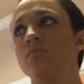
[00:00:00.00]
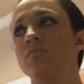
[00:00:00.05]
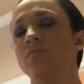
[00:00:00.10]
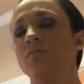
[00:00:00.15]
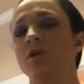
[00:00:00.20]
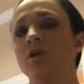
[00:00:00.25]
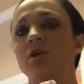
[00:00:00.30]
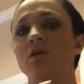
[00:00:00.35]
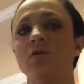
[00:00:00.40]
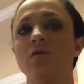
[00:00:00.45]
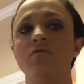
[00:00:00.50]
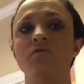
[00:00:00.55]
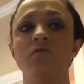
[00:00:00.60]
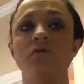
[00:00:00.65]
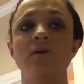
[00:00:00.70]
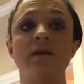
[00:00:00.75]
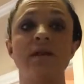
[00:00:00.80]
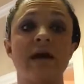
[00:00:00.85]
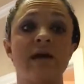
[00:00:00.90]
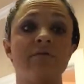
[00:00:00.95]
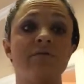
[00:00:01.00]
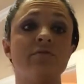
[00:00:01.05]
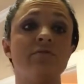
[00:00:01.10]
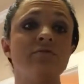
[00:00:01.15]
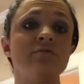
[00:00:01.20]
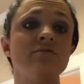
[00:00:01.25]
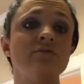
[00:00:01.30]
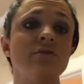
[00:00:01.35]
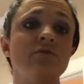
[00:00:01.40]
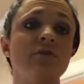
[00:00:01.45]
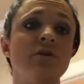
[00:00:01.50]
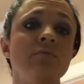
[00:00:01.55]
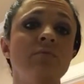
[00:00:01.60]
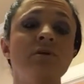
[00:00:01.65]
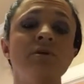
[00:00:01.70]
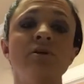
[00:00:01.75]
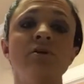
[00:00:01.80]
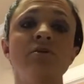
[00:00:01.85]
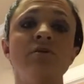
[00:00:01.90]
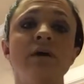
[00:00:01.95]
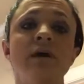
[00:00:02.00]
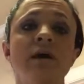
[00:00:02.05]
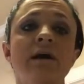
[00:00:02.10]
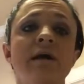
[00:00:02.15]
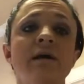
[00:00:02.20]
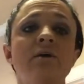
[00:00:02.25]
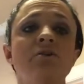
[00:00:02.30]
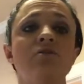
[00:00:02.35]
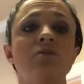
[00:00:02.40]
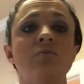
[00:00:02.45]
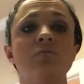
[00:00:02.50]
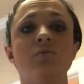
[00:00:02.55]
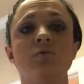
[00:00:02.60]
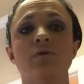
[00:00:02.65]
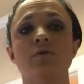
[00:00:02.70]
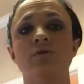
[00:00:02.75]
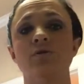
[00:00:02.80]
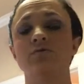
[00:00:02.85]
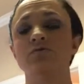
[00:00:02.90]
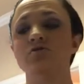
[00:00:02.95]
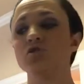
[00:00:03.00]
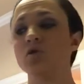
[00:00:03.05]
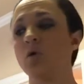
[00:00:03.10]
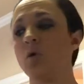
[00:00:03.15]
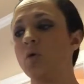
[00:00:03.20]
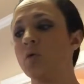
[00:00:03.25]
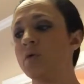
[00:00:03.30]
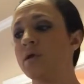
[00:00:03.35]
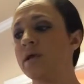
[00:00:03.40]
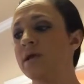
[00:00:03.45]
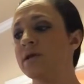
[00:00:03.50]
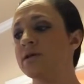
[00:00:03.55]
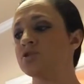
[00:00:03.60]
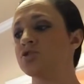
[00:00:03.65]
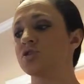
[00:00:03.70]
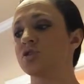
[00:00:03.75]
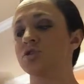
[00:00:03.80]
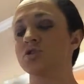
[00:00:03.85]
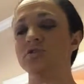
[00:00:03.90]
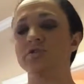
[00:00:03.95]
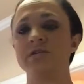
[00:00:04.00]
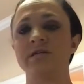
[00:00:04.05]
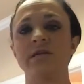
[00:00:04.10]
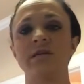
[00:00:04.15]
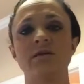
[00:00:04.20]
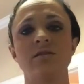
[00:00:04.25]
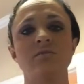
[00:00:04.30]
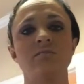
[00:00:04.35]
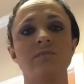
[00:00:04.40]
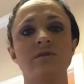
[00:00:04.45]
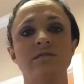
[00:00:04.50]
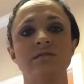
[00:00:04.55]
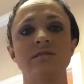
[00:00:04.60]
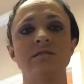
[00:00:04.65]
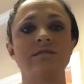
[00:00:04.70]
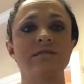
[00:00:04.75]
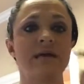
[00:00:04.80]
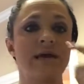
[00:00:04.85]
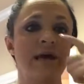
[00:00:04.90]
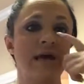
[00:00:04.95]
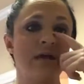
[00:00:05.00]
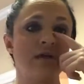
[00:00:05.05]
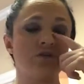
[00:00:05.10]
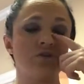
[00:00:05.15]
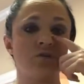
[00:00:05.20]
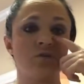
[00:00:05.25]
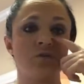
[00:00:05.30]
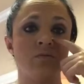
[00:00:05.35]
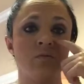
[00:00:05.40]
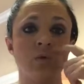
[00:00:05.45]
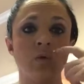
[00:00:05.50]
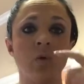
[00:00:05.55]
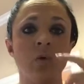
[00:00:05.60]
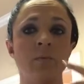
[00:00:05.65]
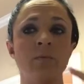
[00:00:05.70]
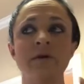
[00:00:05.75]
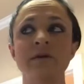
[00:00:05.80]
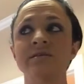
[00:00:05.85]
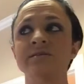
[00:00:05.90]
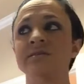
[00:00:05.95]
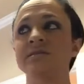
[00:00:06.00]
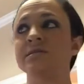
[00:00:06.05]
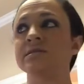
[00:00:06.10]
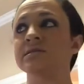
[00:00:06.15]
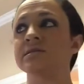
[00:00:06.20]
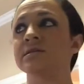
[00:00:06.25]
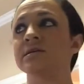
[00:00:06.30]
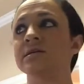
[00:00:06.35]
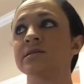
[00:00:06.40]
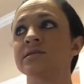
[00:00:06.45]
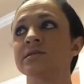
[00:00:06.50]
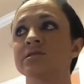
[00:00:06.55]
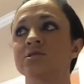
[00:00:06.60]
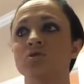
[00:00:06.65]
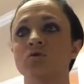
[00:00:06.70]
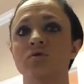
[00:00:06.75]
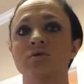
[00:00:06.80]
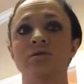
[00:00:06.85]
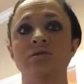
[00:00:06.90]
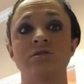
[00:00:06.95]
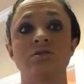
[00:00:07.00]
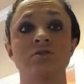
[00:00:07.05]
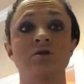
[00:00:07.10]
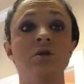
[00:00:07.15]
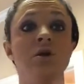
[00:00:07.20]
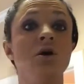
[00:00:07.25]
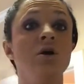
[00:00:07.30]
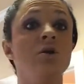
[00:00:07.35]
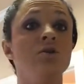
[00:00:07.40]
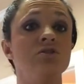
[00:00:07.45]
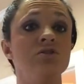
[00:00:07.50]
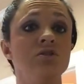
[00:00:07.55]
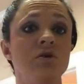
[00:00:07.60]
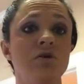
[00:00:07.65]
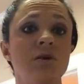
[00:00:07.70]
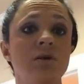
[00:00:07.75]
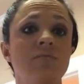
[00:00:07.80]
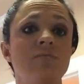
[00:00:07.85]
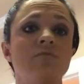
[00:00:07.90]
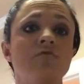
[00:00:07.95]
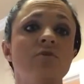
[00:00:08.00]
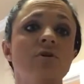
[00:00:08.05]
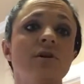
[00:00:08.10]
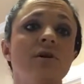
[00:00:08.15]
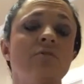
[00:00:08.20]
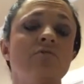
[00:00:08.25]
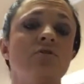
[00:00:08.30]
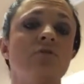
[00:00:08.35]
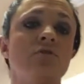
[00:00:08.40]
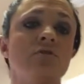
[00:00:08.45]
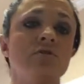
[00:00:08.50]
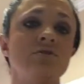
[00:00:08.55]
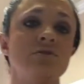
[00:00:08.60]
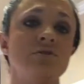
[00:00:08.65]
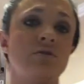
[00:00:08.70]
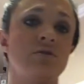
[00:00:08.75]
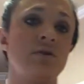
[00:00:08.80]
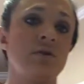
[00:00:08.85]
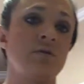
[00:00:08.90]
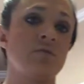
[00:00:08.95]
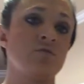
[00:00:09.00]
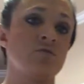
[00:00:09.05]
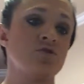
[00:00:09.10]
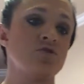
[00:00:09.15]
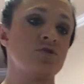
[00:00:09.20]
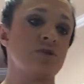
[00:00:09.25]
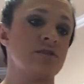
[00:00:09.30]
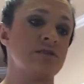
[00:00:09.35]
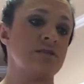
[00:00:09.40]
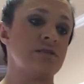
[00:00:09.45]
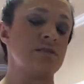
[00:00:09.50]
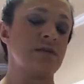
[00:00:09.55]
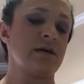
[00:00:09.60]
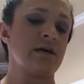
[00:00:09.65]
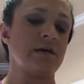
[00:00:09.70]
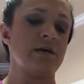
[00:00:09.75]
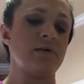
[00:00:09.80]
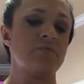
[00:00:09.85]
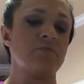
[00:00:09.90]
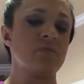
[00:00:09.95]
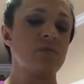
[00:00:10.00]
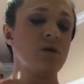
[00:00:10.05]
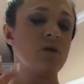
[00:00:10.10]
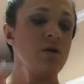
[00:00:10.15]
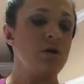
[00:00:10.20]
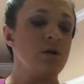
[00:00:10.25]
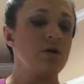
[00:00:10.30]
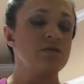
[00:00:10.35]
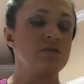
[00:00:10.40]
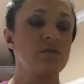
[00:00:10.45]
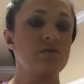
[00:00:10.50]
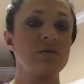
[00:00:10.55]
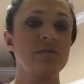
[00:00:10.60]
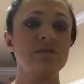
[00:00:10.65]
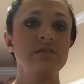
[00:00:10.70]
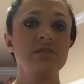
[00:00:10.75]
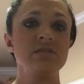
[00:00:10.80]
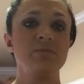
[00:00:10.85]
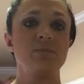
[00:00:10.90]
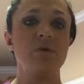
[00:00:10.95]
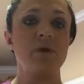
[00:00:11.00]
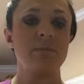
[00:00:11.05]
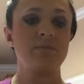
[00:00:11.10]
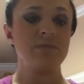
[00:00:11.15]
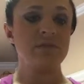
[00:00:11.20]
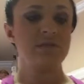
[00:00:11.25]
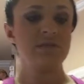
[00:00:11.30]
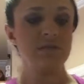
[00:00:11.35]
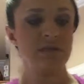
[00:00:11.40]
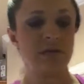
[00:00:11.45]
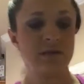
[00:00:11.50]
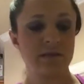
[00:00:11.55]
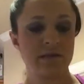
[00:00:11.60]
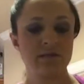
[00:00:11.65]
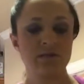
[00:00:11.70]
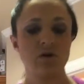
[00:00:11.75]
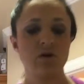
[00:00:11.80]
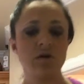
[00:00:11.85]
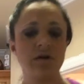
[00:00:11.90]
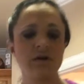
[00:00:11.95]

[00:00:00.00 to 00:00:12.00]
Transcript: You know, if you can have a little sodium in your diet, you can put a little Tony's. You can use any of the Mrs. Dash or the McCormick seasonings as long as they're sodium free if you're on a sodium restricted diet. So this is prepped and done. That's all